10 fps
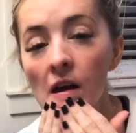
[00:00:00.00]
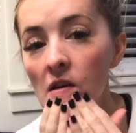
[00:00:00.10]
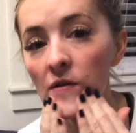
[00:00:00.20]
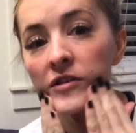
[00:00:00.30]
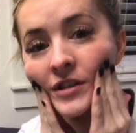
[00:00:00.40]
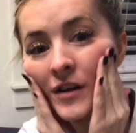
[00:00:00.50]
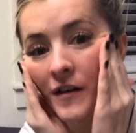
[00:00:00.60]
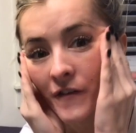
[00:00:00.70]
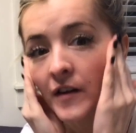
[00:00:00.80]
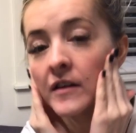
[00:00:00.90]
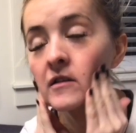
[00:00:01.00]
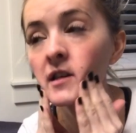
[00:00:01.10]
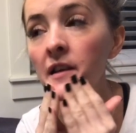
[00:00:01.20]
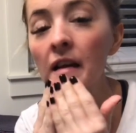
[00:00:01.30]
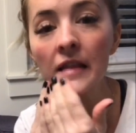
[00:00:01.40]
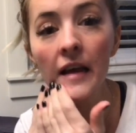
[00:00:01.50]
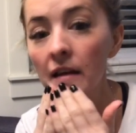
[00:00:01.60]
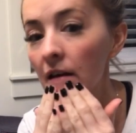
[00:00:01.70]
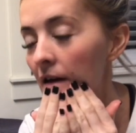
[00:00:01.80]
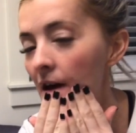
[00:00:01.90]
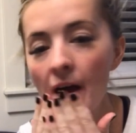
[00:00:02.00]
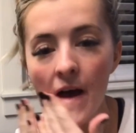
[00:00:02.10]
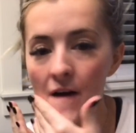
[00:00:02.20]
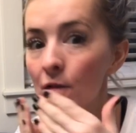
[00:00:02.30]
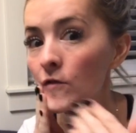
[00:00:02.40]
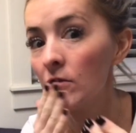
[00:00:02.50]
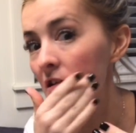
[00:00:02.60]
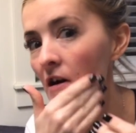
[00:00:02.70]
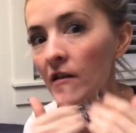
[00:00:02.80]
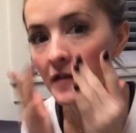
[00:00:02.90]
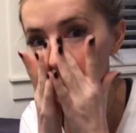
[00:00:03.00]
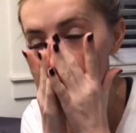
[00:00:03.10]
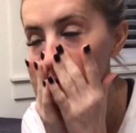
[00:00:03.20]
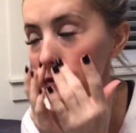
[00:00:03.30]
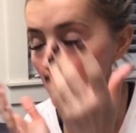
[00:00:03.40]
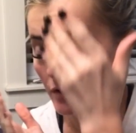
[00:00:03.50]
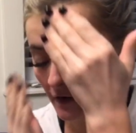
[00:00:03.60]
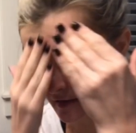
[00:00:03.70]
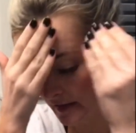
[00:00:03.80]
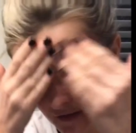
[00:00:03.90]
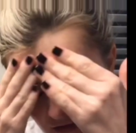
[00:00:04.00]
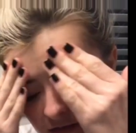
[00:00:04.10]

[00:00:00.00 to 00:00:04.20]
you can start feeling your skin like rolling off. It's crazy.